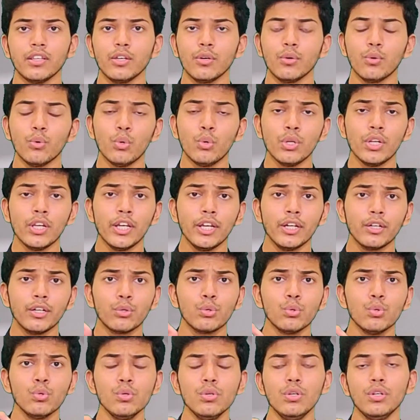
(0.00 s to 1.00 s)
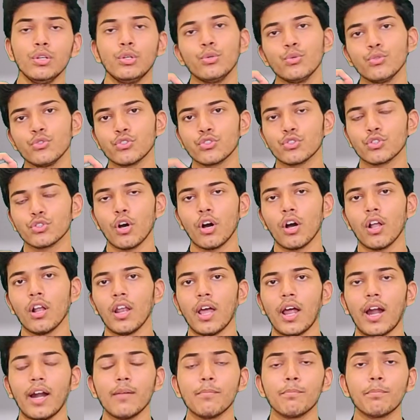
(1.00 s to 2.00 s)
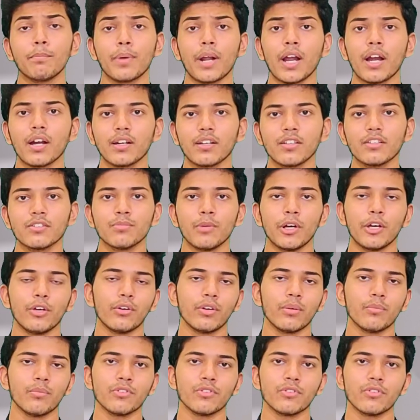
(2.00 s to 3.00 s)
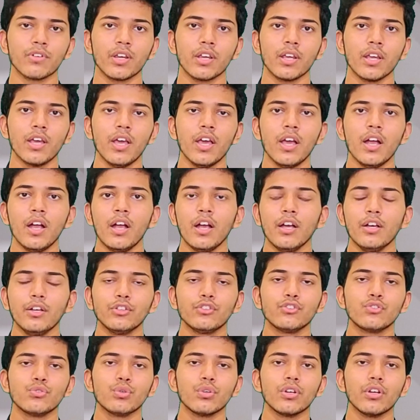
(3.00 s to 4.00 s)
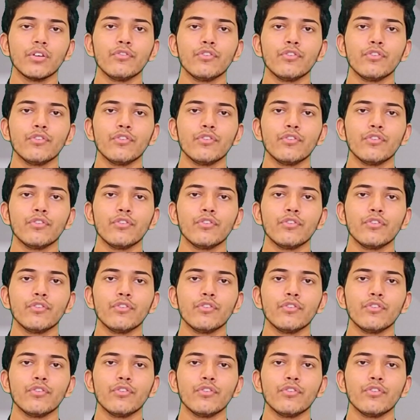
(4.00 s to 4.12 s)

the only tool to solve and practice biochemistry is to